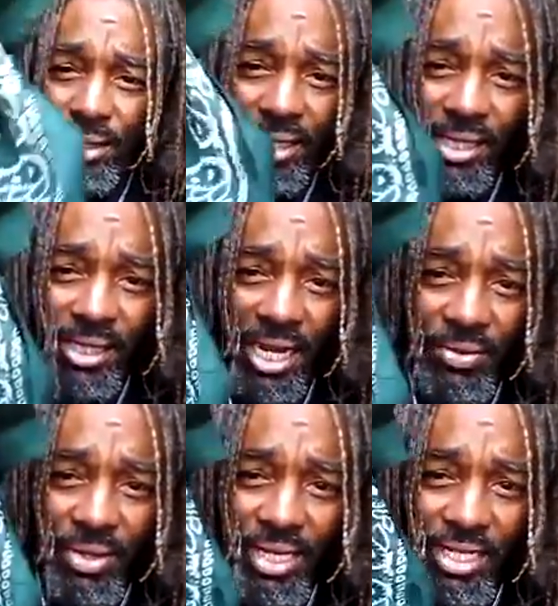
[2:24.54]
This is not
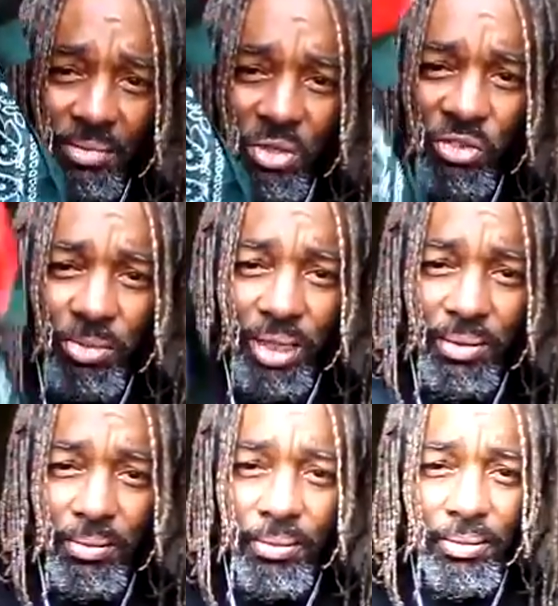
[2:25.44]
a religious movement.
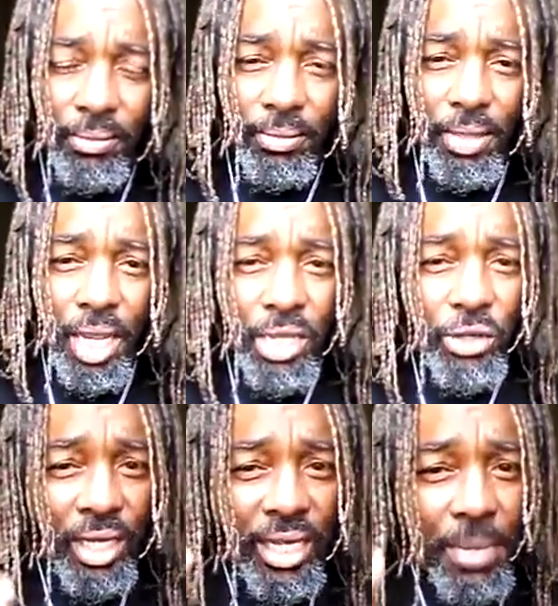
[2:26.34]

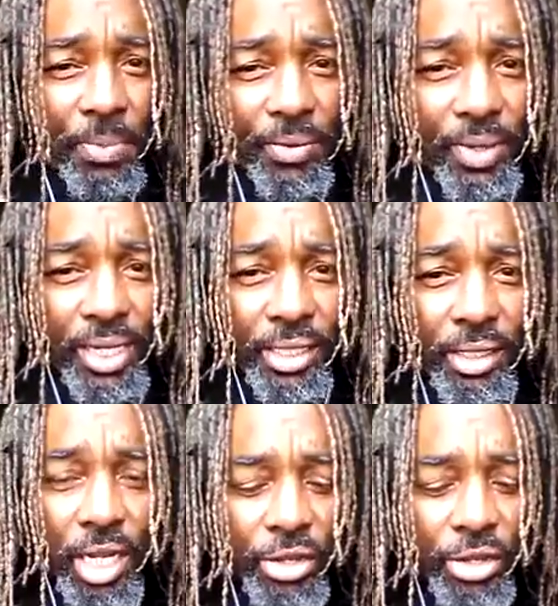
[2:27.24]
You can keep your religion.